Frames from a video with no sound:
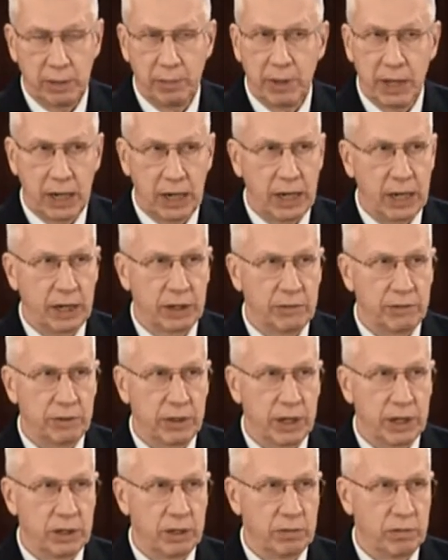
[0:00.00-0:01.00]
I'm not allowed to
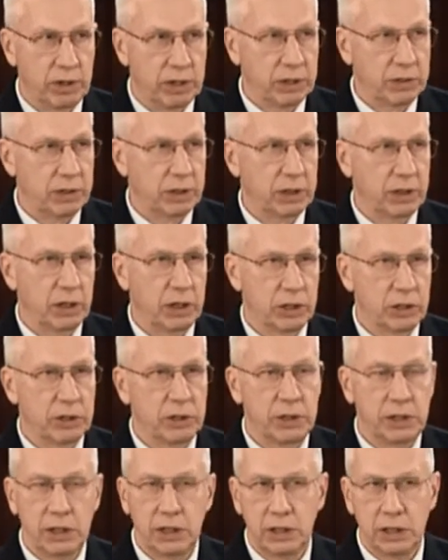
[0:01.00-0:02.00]
fly it over anything other
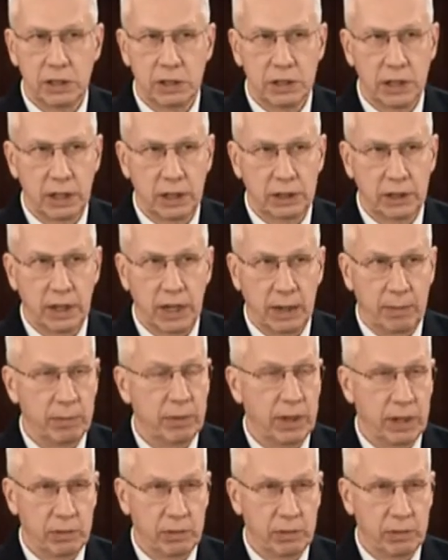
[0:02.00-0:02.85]
than Indiantown Gap,